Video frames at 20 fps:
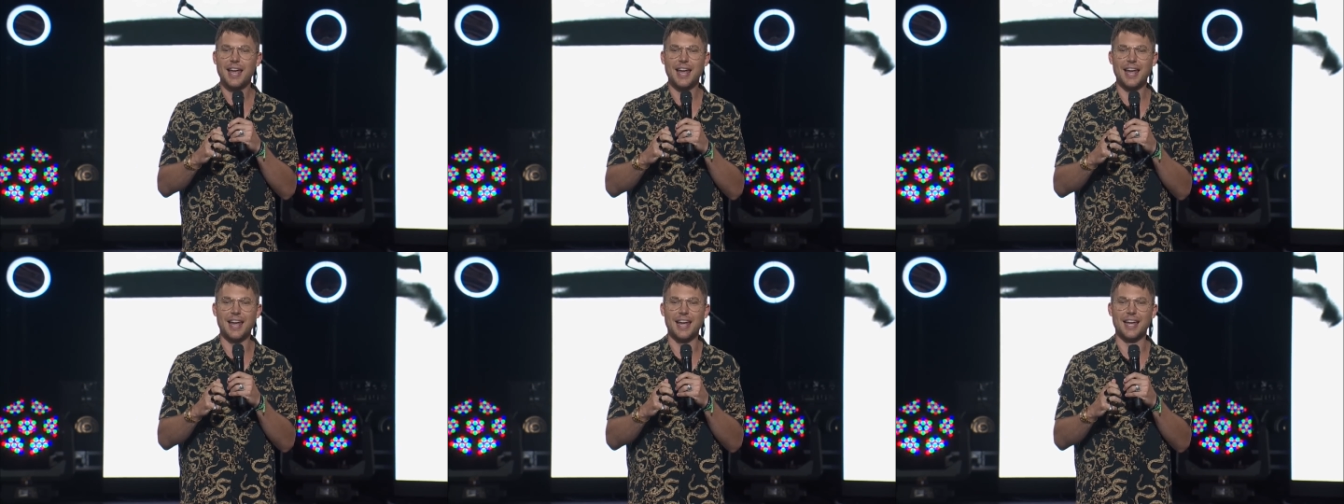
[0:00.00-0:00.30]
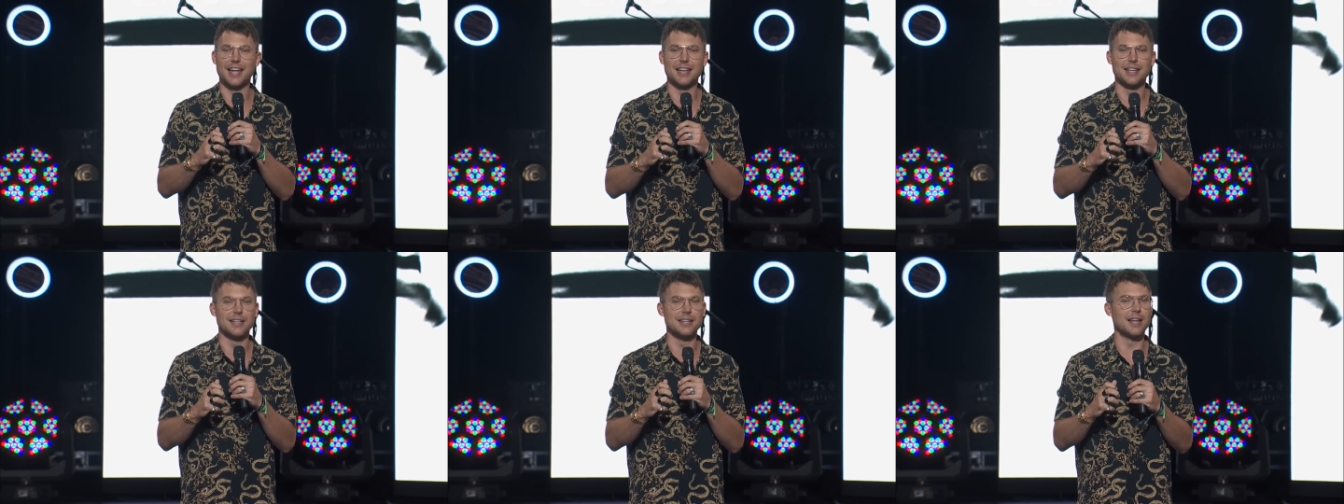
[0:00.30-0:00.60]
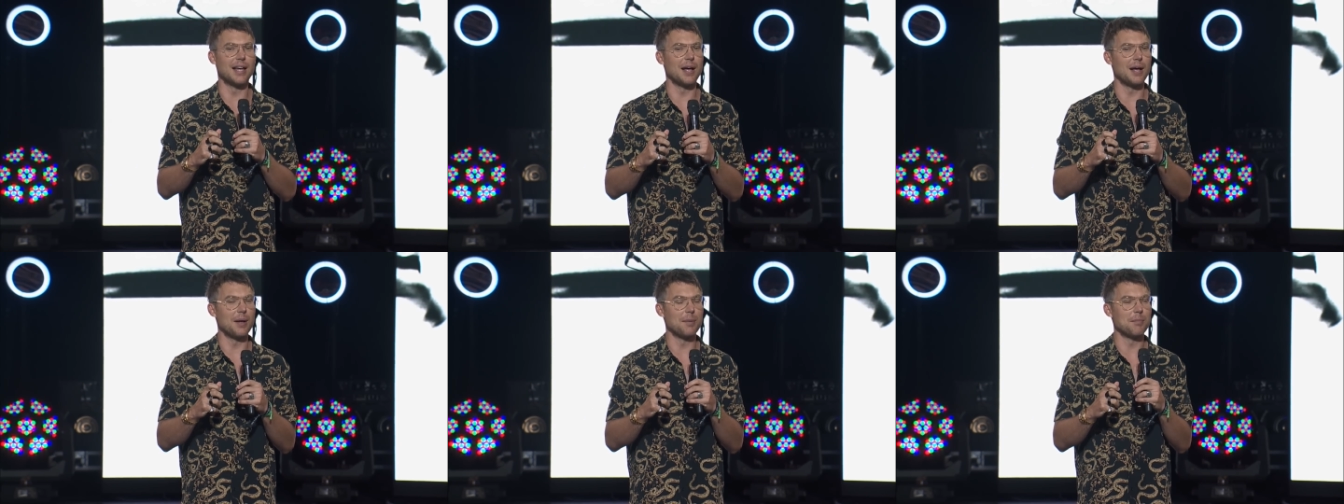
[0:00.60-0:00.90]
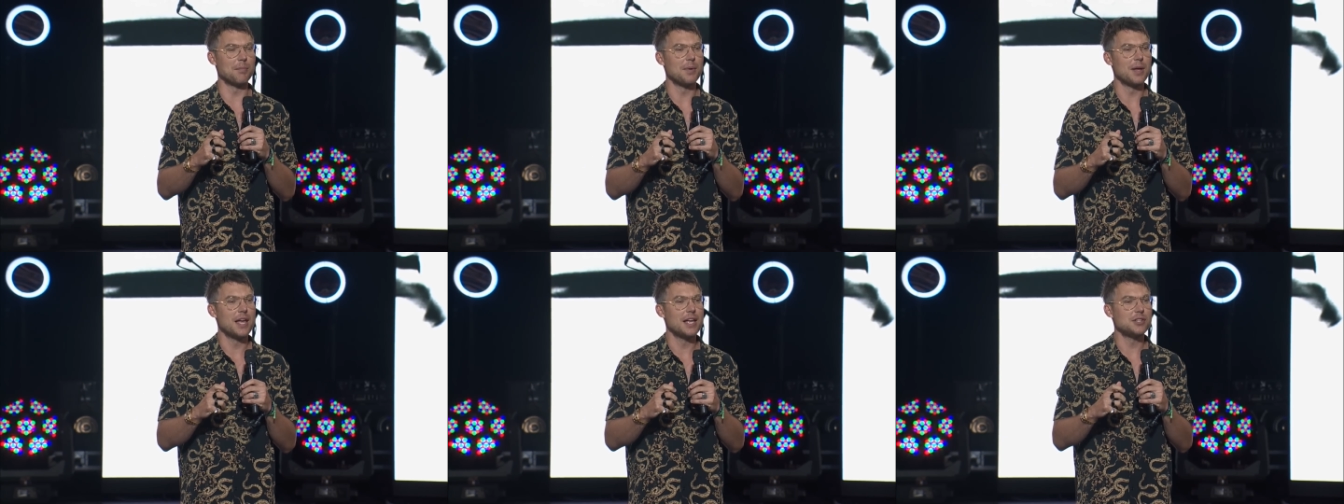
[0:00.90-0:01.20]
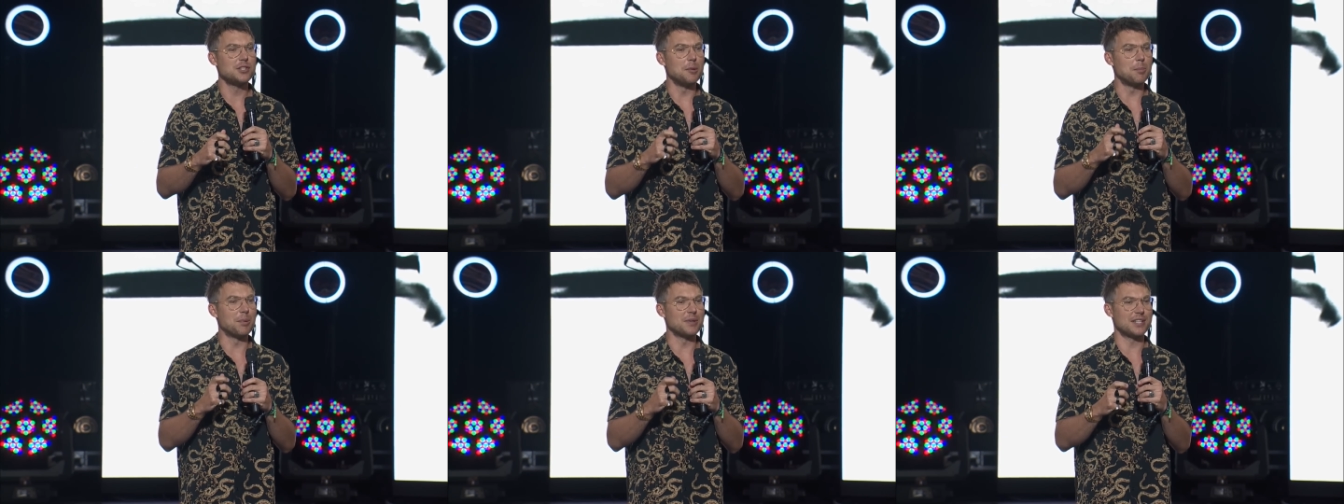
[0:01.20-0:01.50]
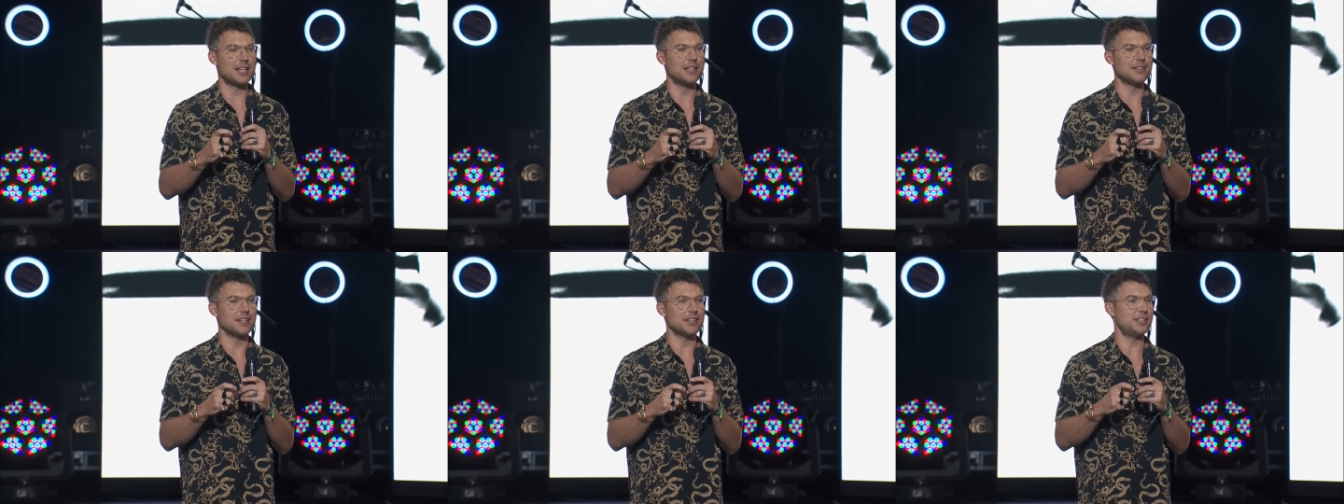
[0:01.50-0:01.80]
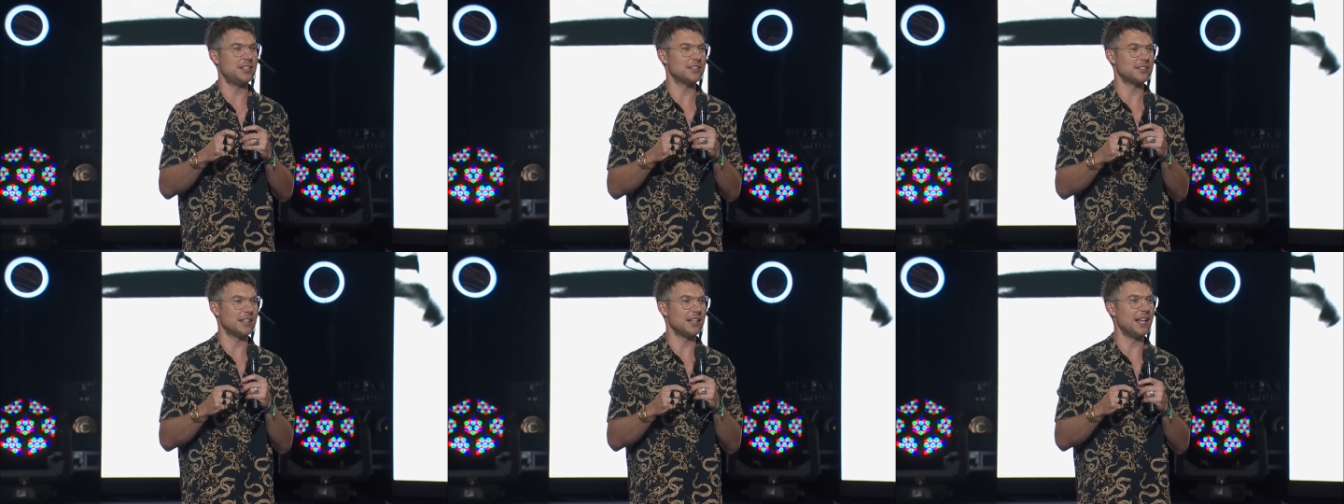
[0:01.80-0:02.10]
and um, she pretends
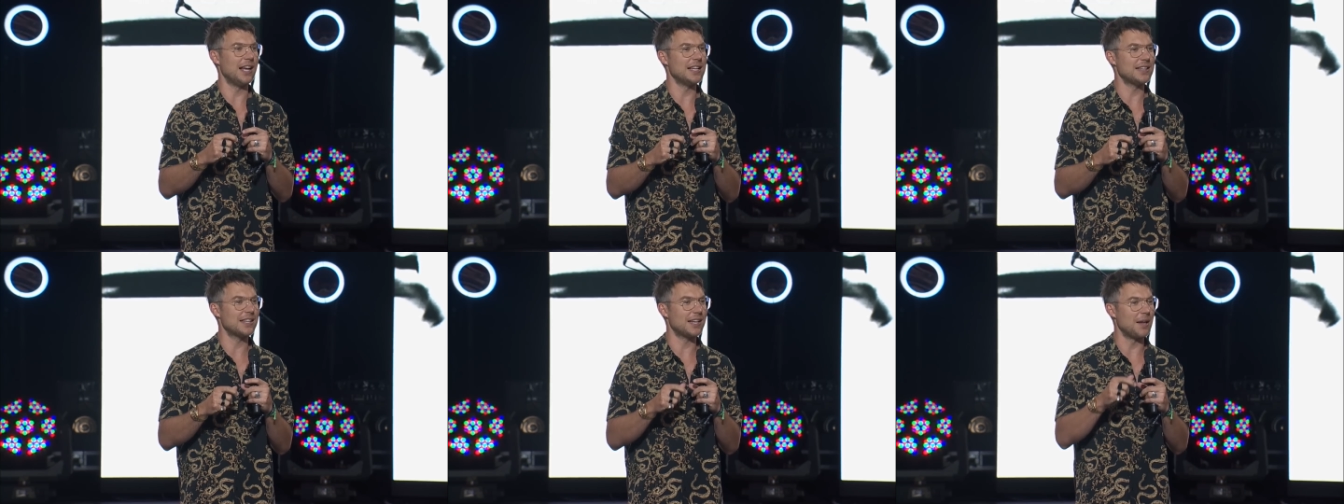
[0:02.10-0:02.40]
like she doesn't like